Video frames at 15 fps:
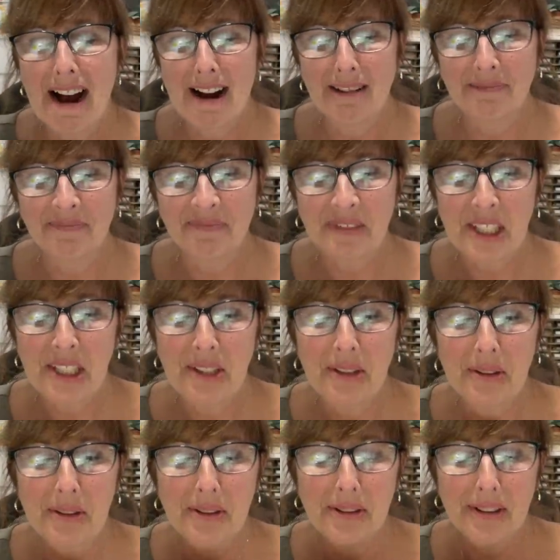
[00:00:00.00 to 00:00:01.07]
um,
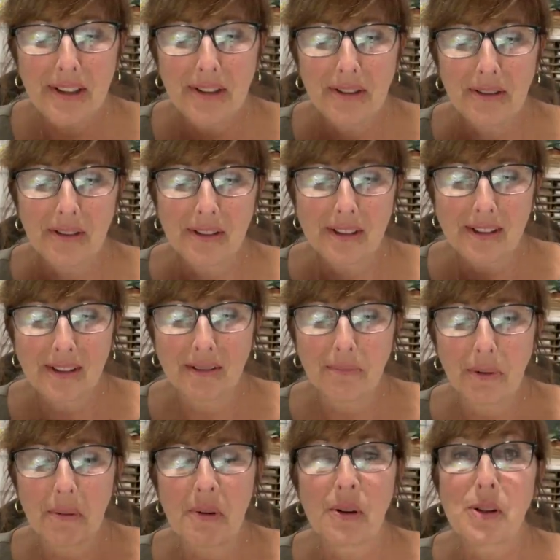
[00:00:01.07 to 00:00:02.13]
you you
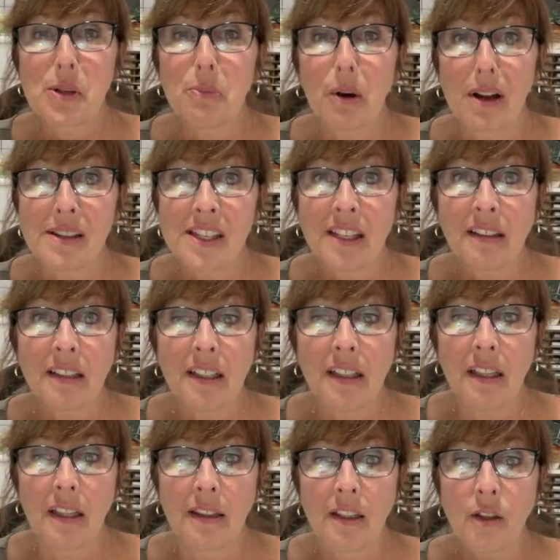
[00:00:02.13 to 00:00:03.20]
promote to bronze
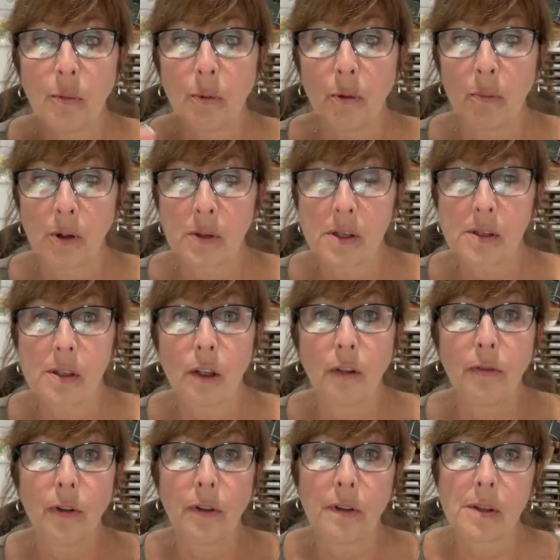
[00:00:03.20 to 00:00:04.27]
elite and then you promote to
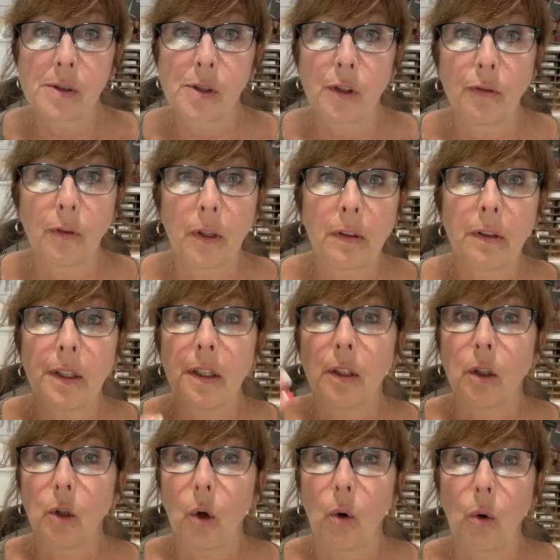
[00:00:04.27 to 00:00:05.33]
silver and then silver elite,
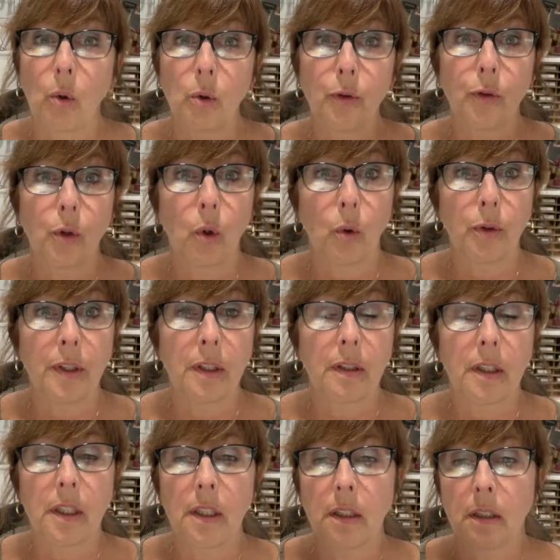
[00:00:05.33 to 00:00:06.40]
gold, gold
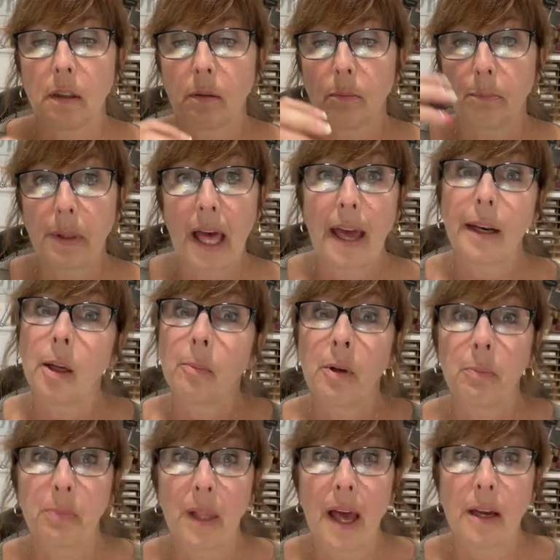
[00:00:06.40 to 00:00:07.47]
elite, platinum,
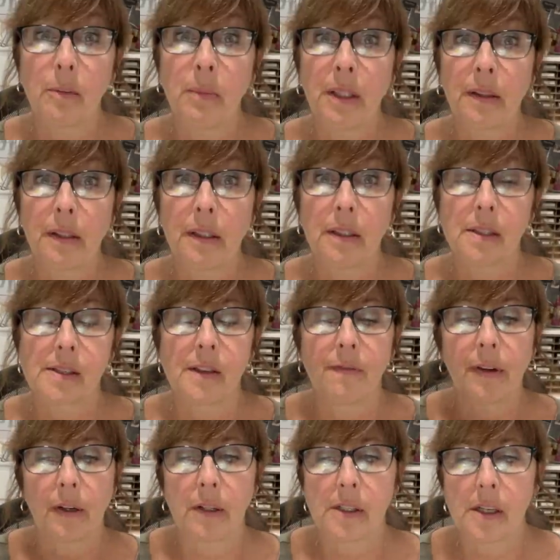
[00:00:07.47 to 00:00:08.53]
and platinum elite is the
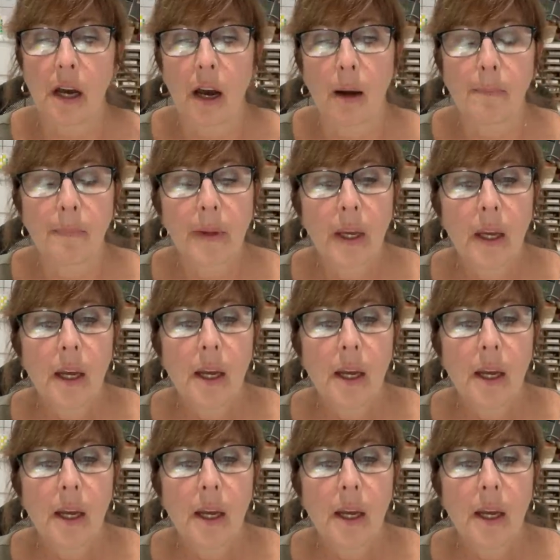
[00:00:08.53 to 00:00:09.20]
very top.